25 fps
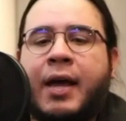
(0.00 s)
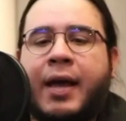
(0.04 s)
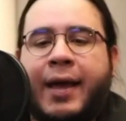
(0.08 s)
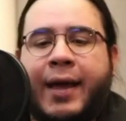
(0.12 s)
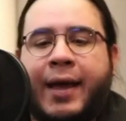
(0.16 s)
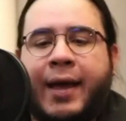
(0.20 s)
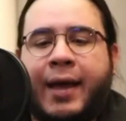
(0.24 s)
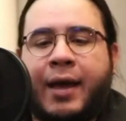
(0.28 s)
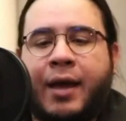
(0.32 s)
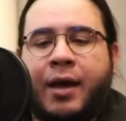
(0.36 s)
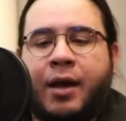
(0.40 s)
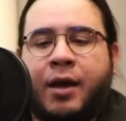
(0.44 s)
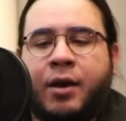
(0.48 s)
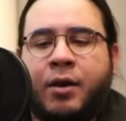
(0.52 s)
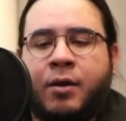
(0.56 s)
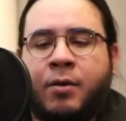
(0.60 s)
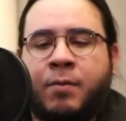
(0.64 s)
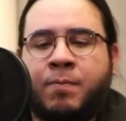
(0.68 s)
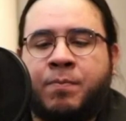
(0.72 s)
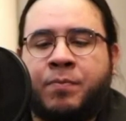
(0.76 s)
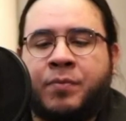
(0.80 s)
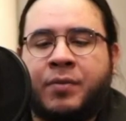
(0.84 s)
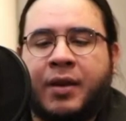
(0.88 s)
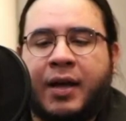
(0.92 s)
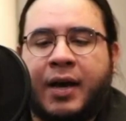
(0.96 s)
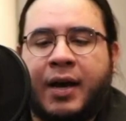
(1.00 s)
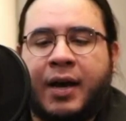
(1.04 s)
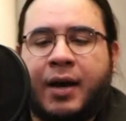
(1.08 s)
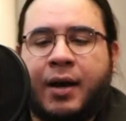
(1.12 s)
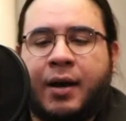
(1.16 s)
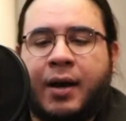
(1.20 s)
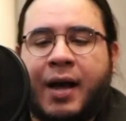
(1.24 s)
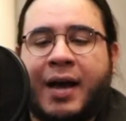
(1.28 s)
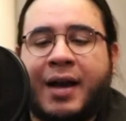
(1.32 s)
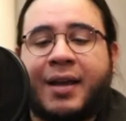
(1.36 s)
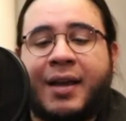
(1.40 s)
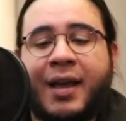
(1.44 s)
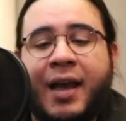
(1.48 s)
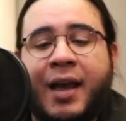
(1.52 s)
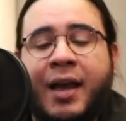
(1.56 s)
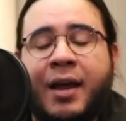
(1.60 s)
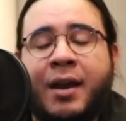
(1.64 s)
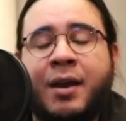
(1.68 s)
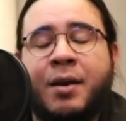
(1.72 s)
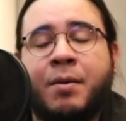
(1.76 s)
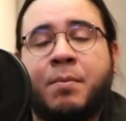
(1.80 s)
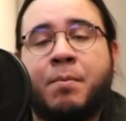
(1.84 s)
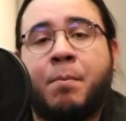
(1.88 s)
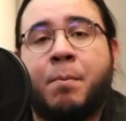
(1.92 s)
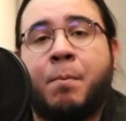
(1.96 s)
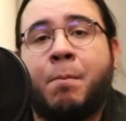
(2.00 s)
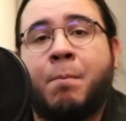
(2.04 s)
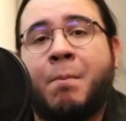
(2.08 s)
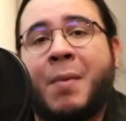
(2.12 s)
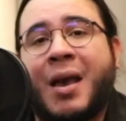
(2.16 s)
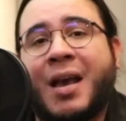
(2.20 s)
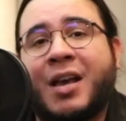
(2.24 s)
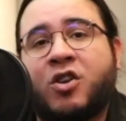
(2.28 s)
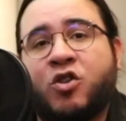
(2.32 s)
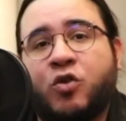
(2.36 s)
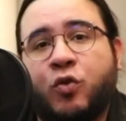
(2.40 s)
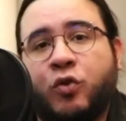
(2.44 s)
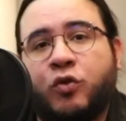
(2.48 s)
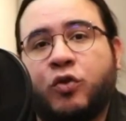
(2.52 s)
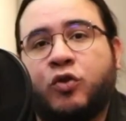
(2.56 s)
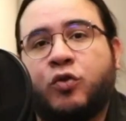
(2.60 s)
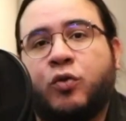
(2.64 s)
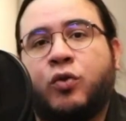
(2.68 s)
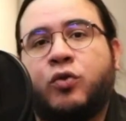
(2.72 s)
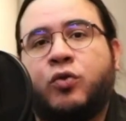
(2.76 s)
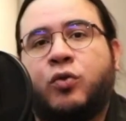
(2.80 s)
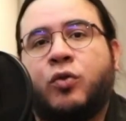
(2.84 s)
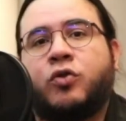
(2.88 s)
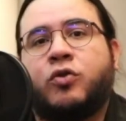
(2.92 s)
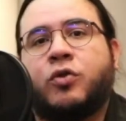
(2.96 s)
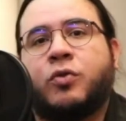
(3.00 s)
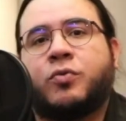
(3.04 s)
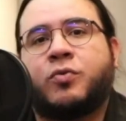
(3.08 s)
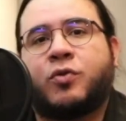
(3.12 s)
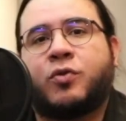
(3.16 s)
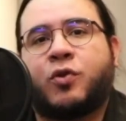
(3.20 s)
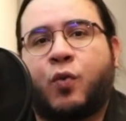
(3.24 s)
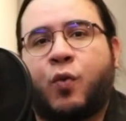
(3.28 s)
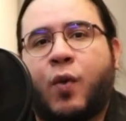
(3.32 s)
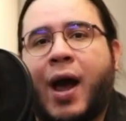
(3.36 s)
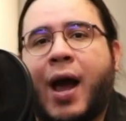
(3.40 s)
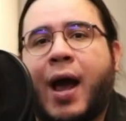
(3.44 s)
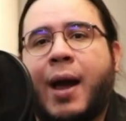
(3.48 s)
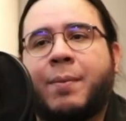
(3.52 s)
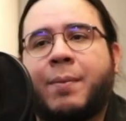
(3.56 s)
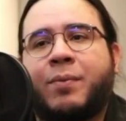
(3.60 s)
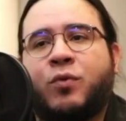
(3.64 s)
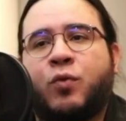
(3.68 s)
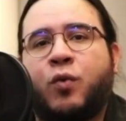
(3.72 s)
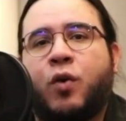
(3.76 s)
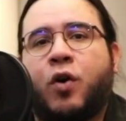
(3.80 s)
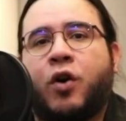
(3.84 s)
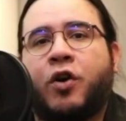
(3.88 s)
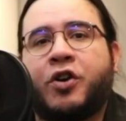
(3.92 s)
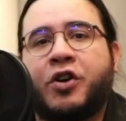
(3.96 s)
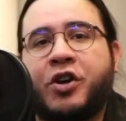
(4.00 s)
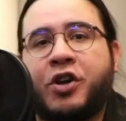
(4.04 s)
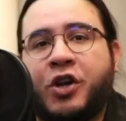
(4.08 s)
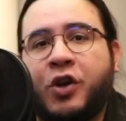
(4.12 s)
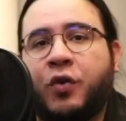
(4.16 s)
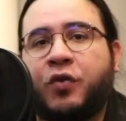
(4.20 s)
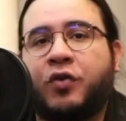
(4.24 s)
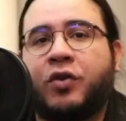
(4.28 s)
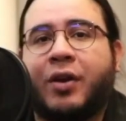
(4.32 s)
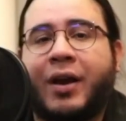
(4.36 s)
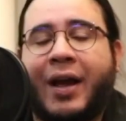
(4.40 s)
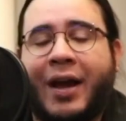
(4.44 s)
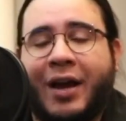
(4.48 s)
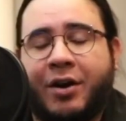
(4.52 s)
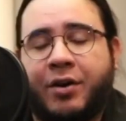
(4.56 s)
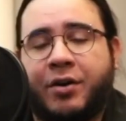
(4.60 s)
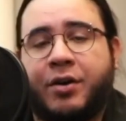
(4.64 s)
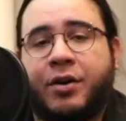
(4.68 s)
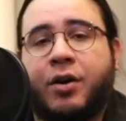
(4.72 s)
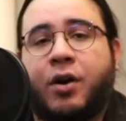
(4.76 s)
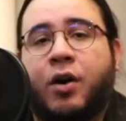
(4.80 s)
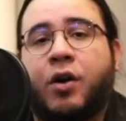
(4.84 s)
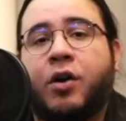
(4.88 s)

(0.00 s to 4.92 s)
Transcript: And again, make sure to subscribe to our newsletter.